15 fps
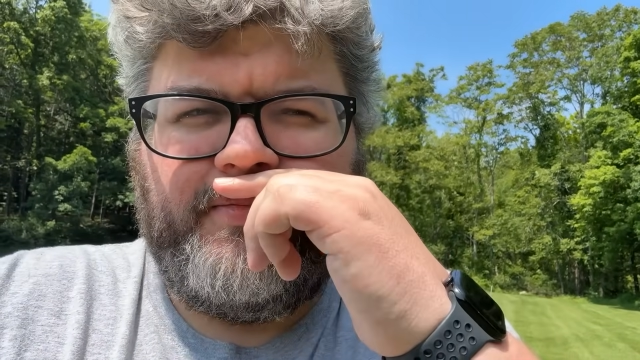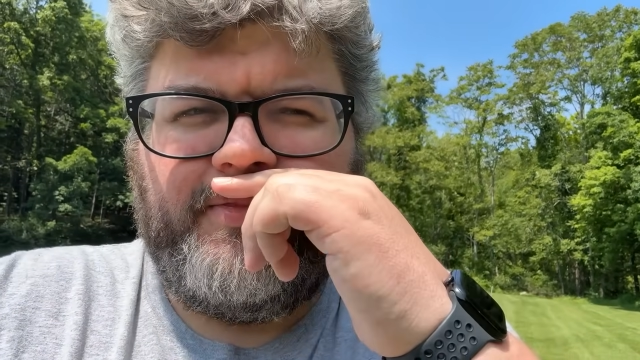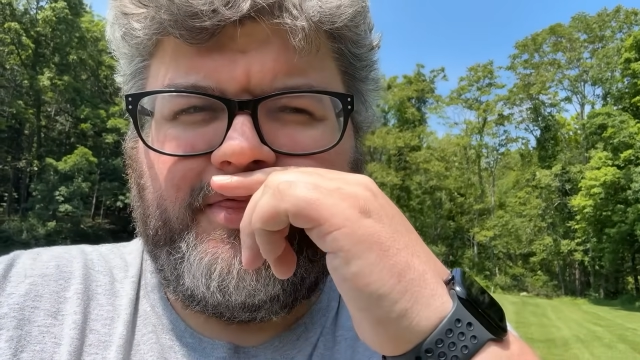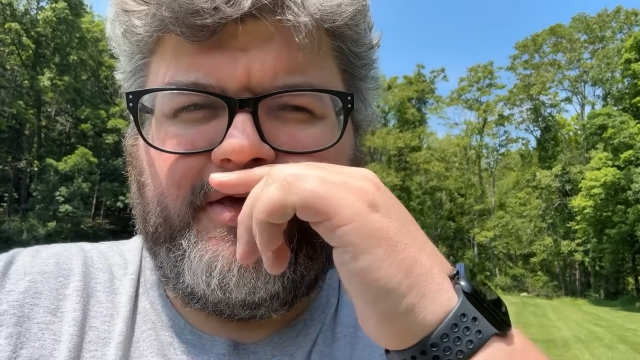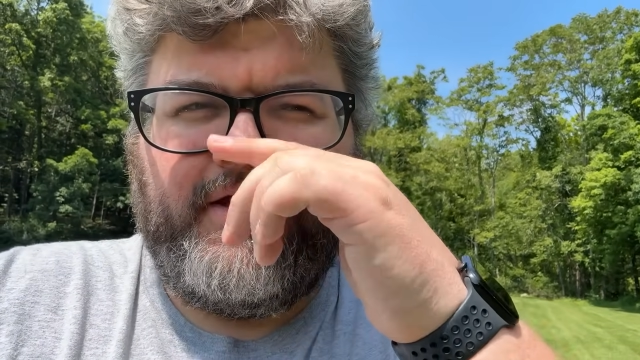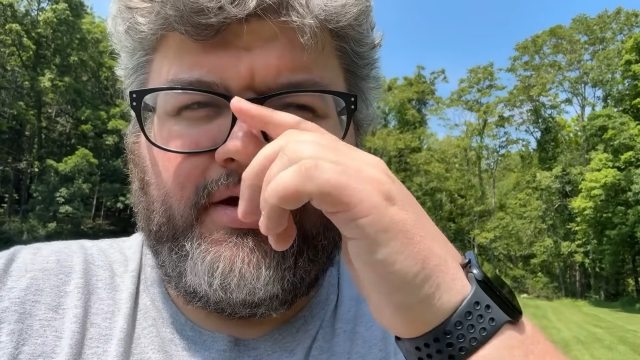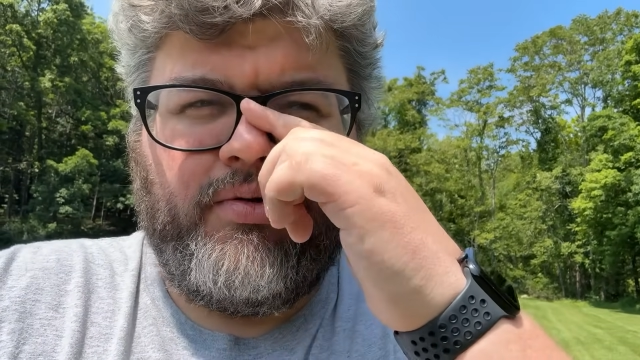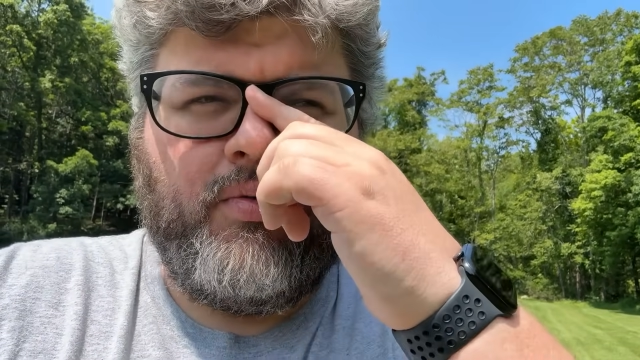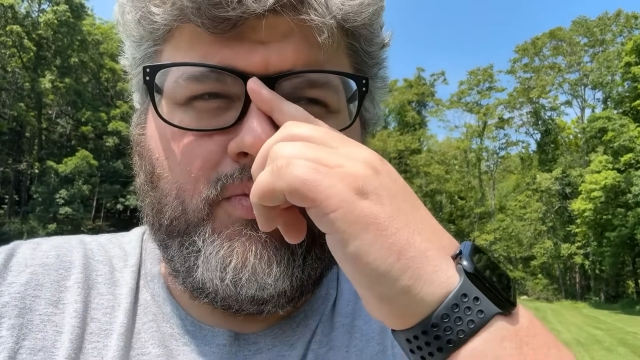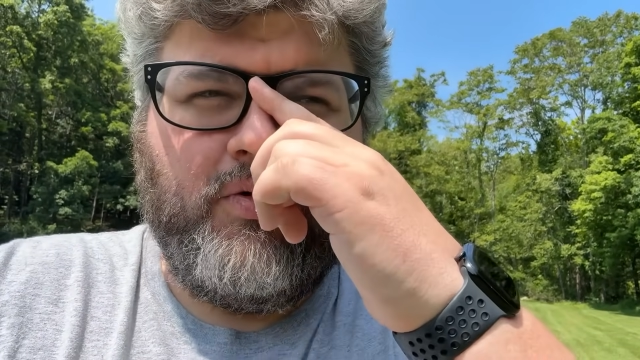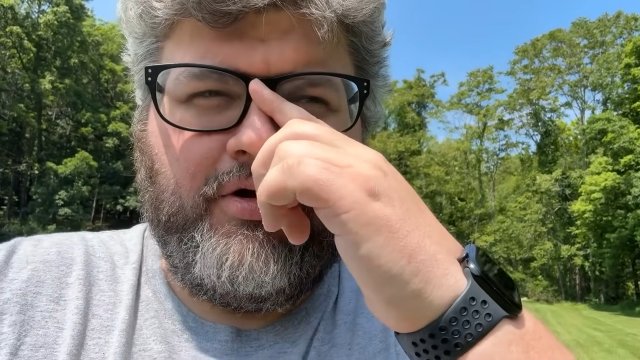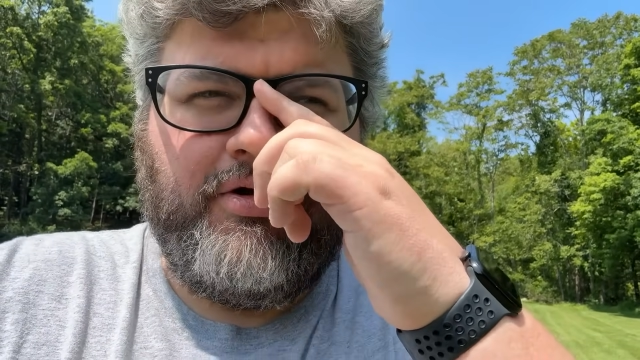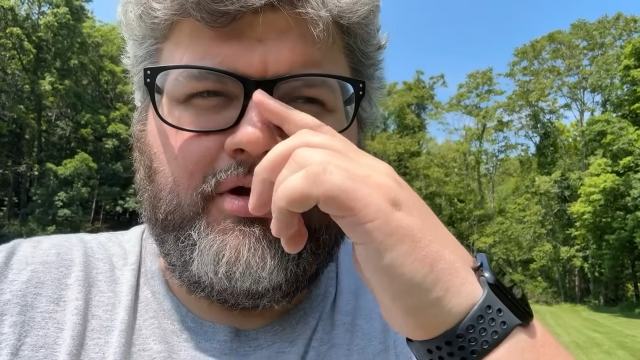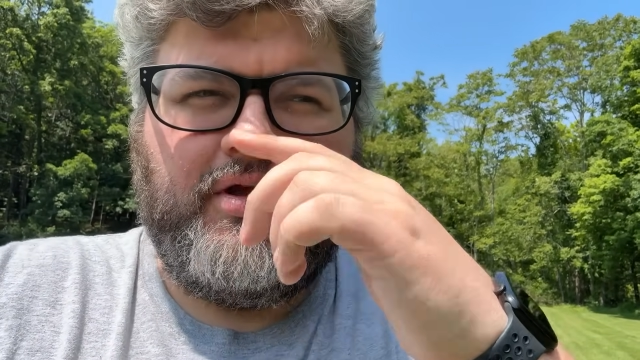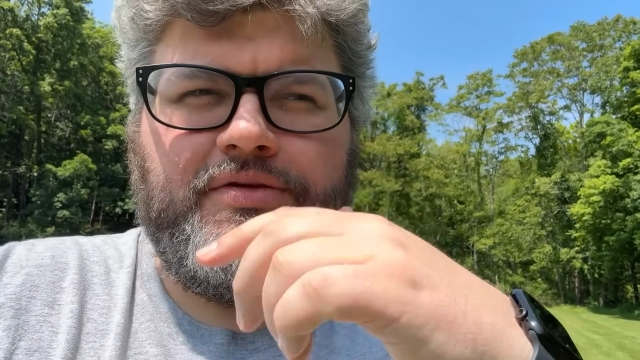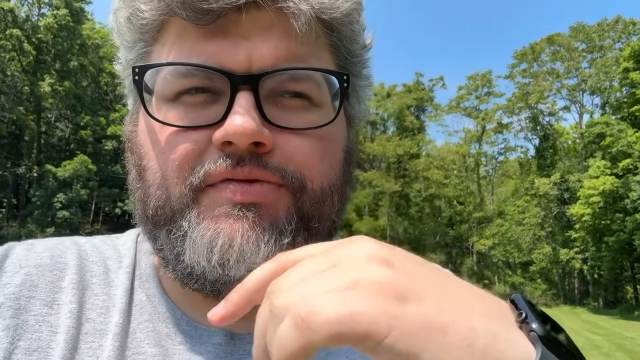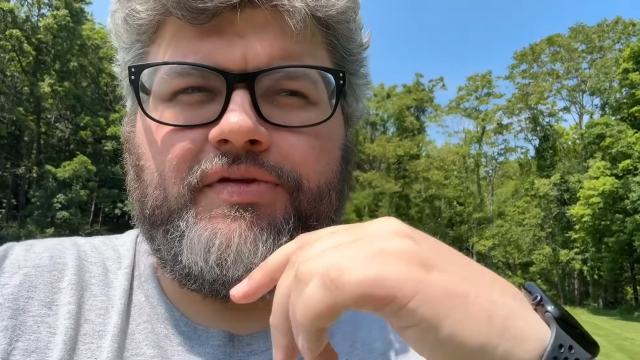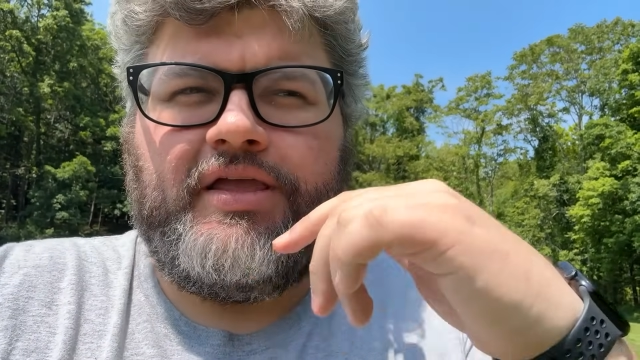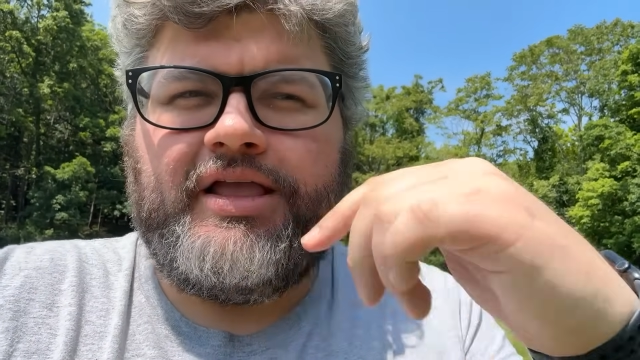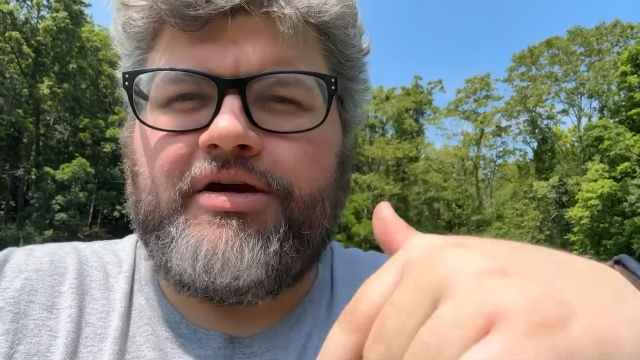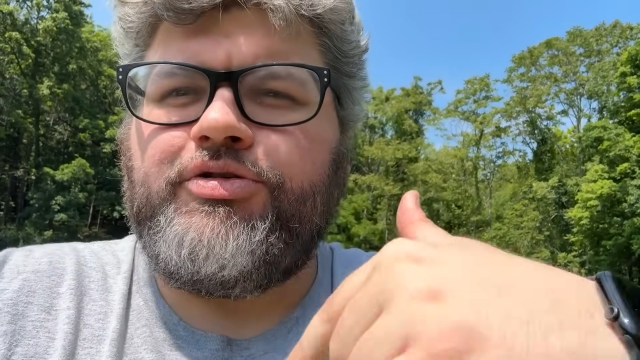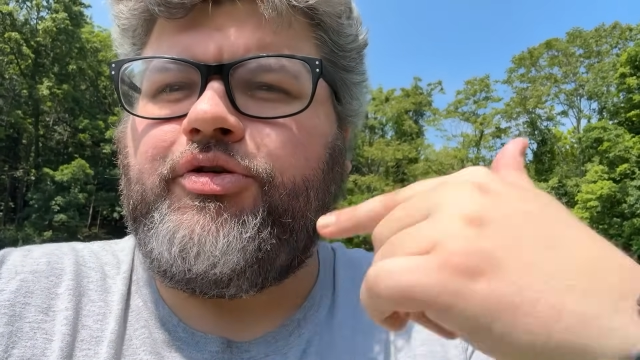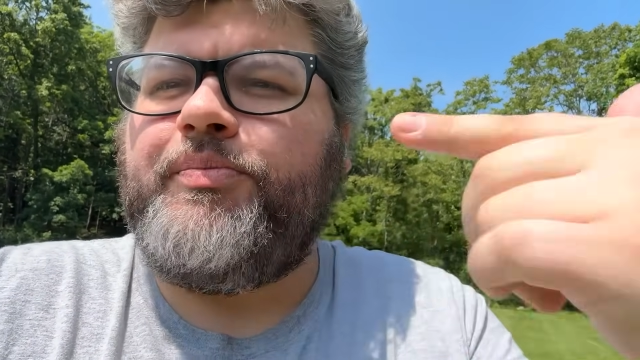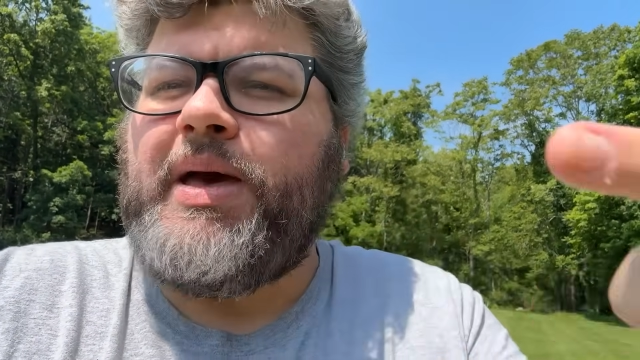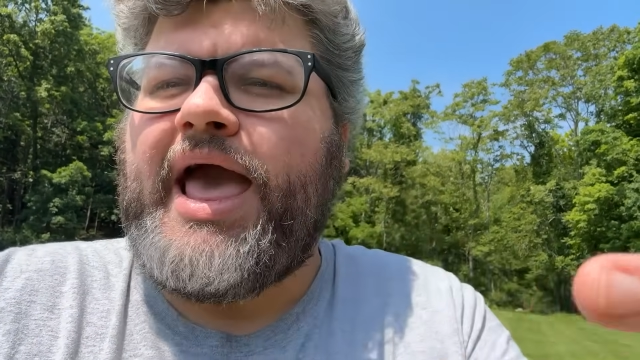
thing where it's an extra